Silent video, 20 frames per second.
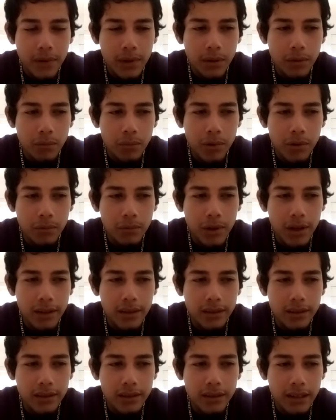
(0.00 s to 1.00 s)
pretty
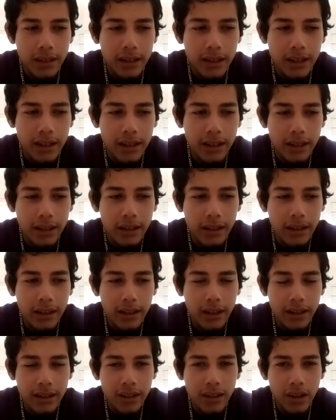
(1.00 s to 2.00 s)
much.
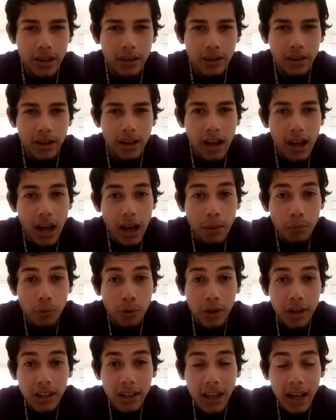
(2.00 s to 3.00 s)
I'm
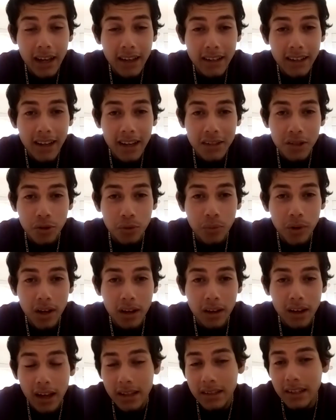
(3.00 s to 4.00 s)
green lighted as
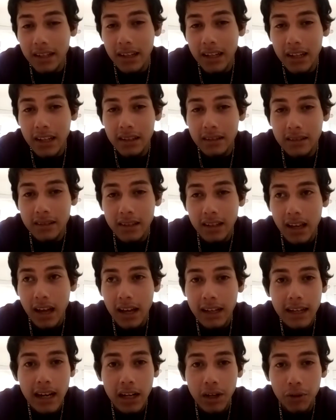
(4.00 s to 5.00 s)
well as it is.
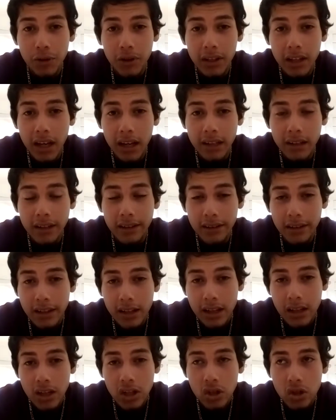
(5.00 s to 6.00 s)
I got green lighted.
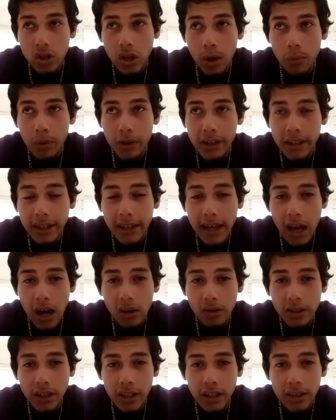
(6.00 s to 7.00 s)
So I went to
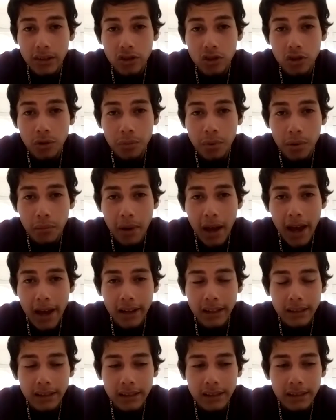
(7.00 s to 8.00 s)
county,
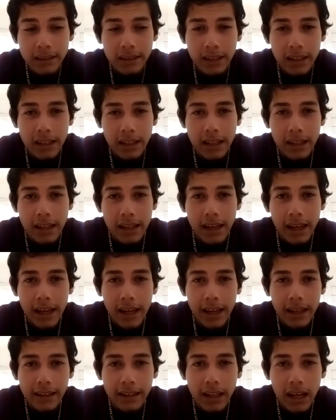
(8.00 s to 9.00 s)
Supermax,
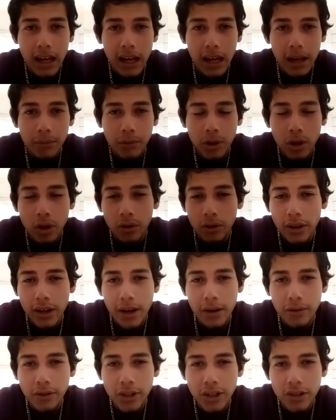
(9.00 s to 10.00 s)
and,
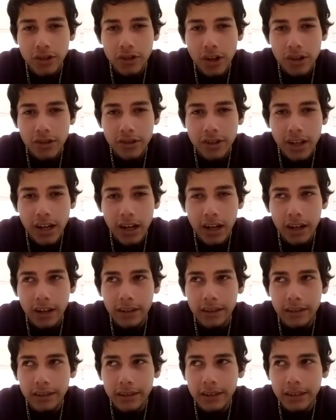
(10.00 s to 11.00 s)
everything starts
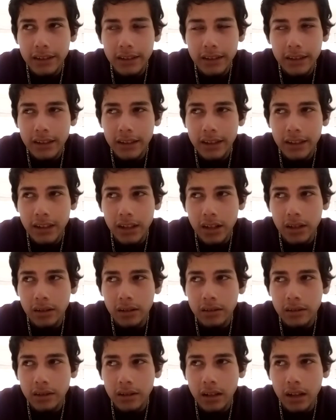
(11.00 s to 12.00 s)
there.
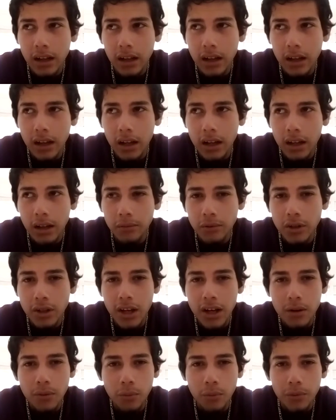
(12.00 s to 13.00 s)
You
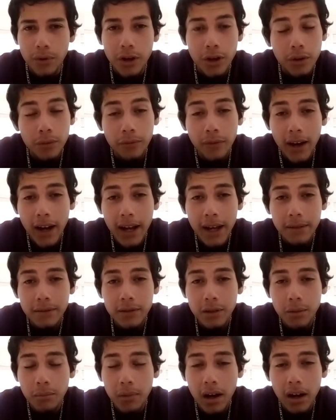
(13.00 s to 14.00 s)
get weird
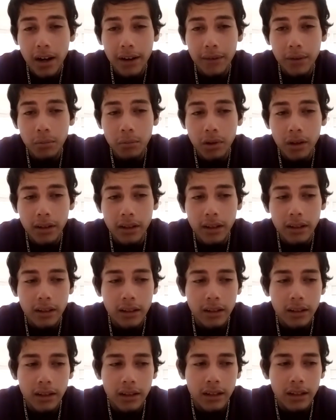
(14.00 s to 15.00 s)
vibes about everybody.
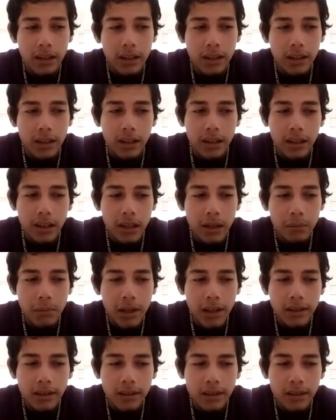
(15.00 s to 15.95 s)
You know what I mean?